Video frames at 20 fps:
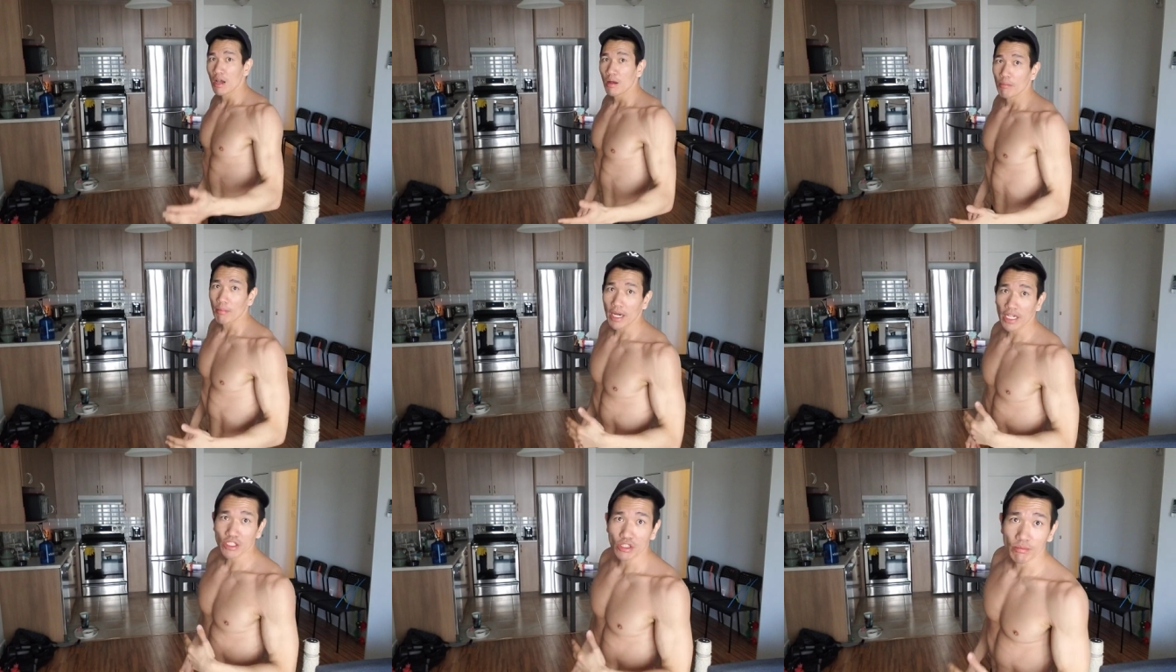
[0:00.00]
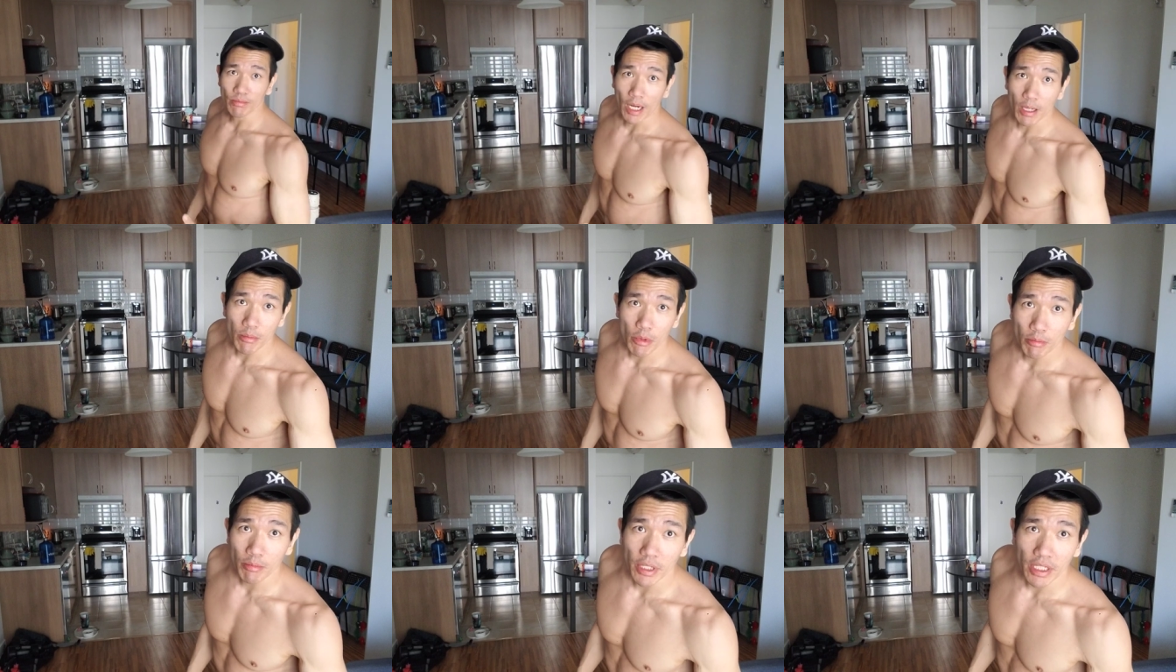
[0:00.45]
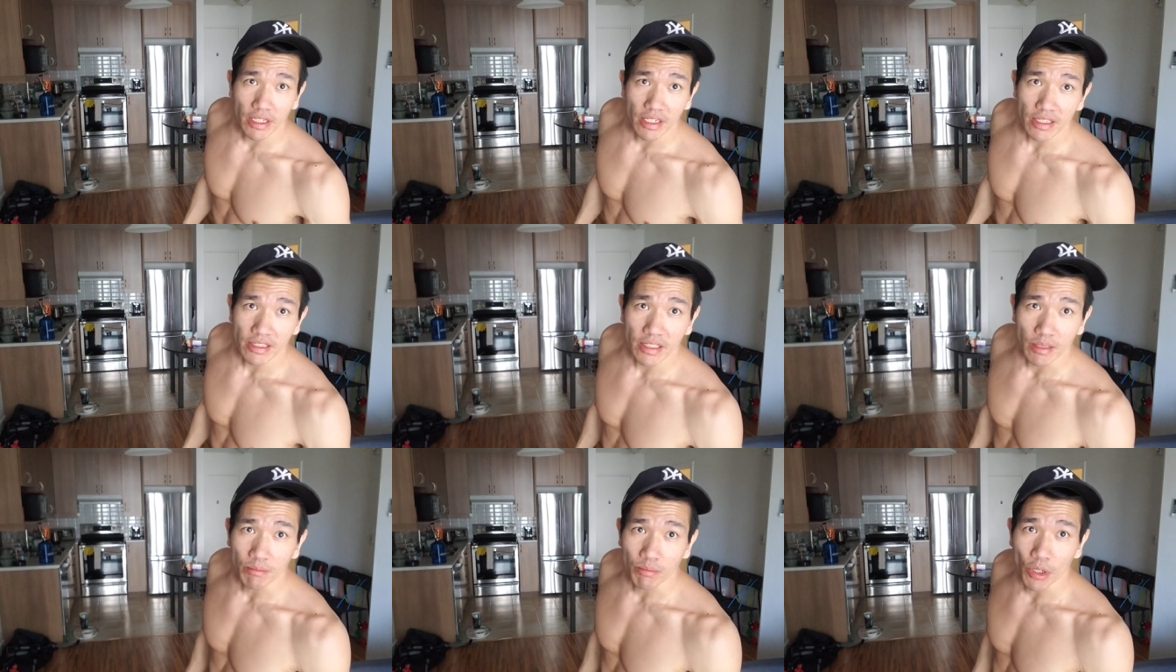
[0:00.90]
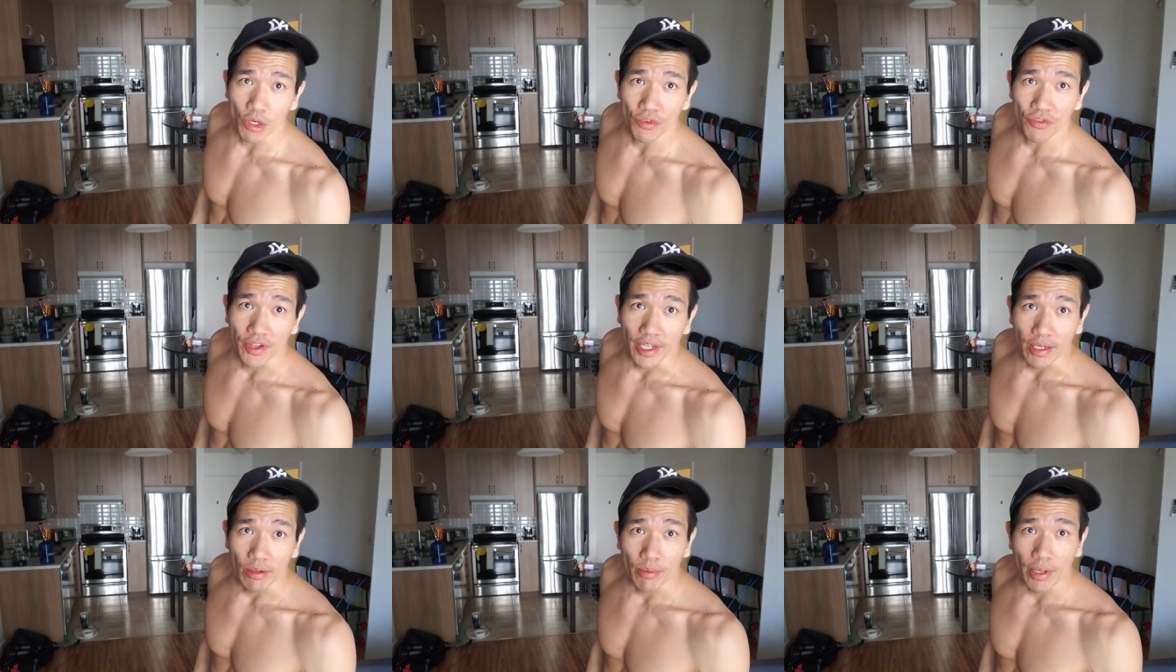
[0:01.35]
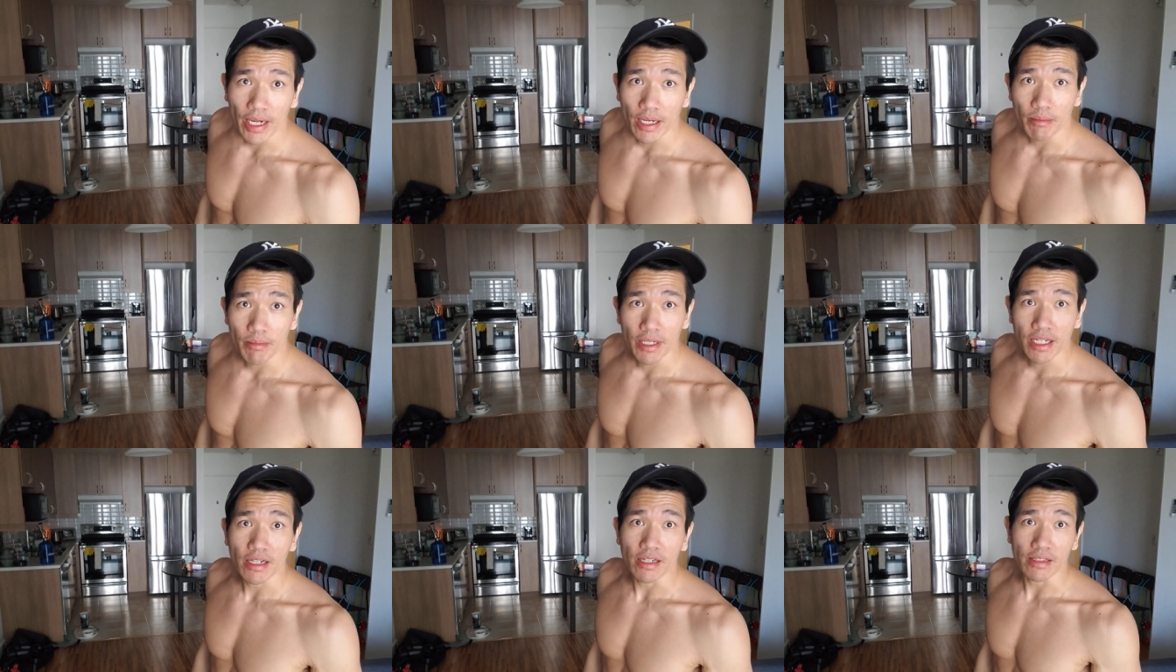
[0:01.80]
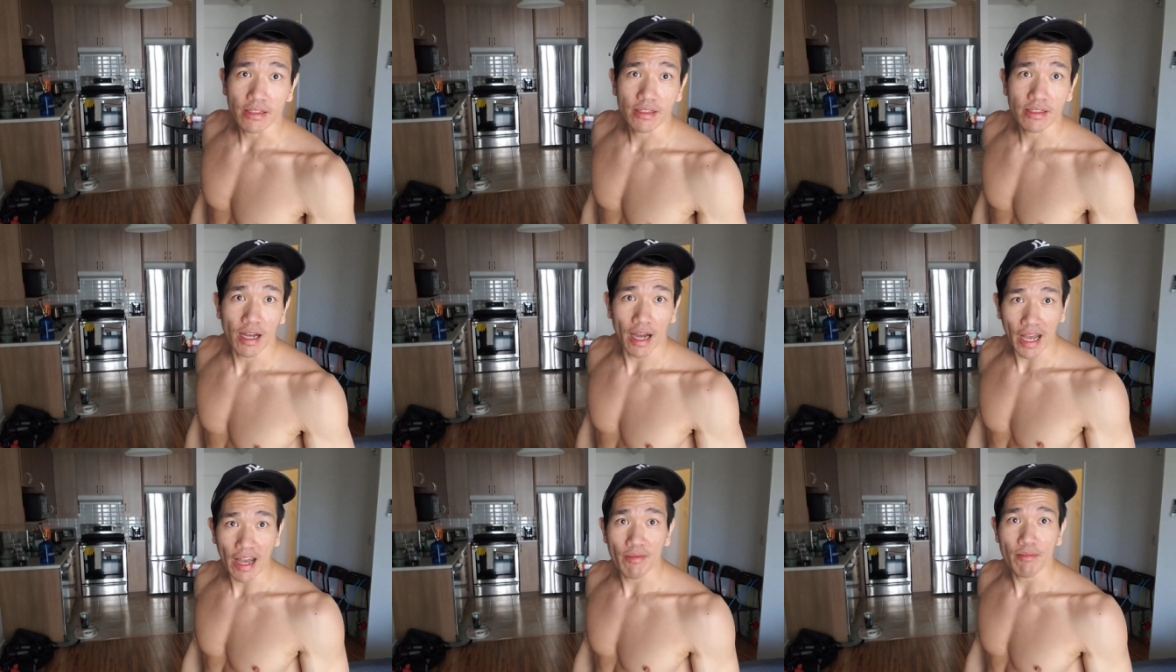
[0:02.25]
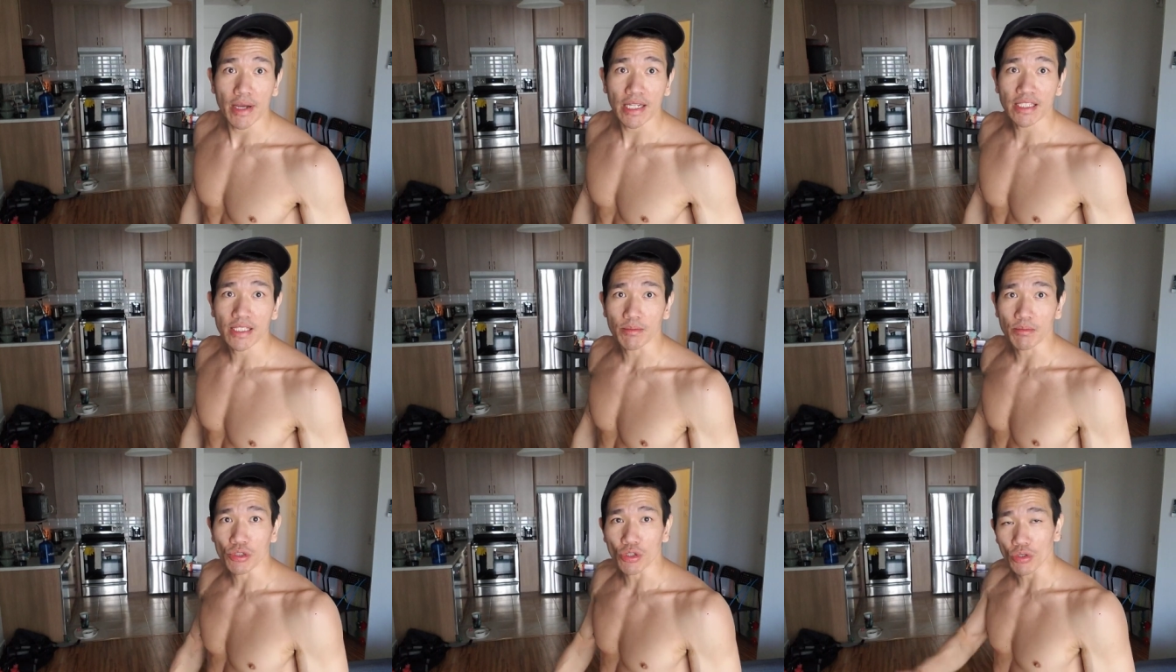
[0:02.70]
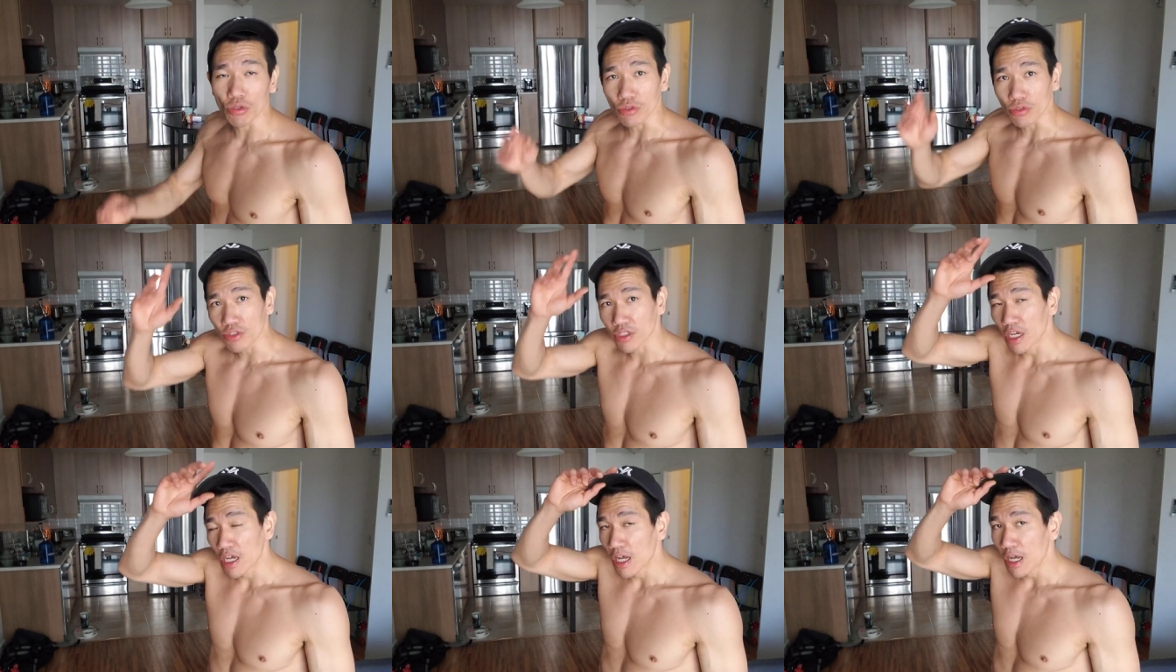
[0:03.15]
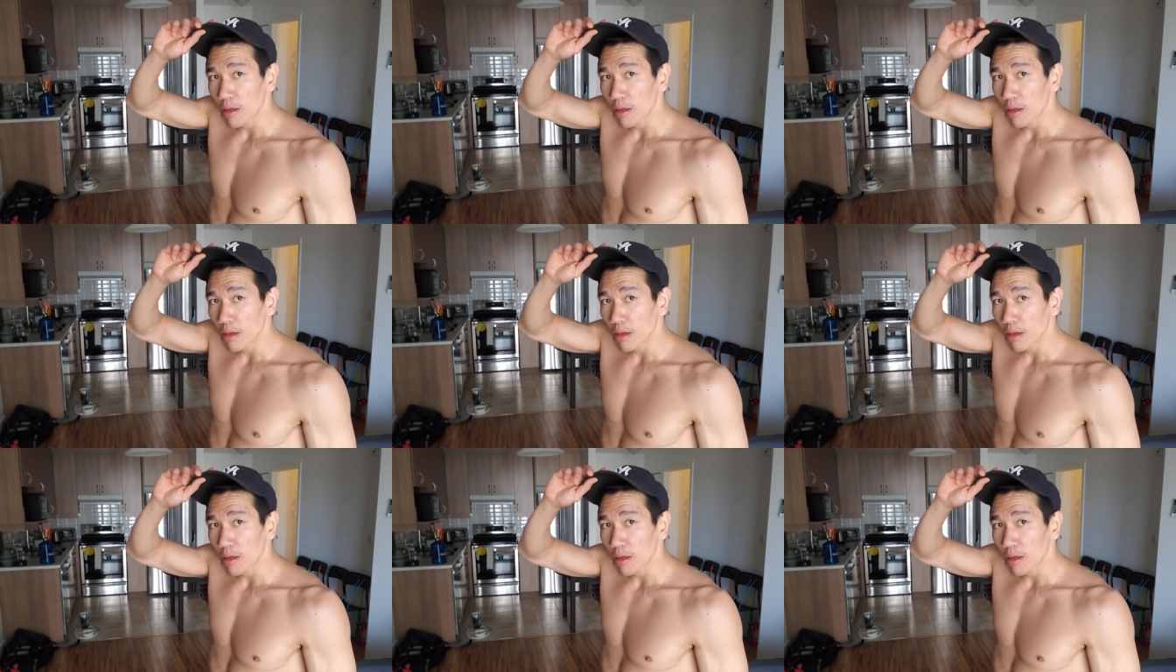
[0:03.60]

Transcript: Mind you, my mobility isn't perfect, right? Because I have messed up shoulders.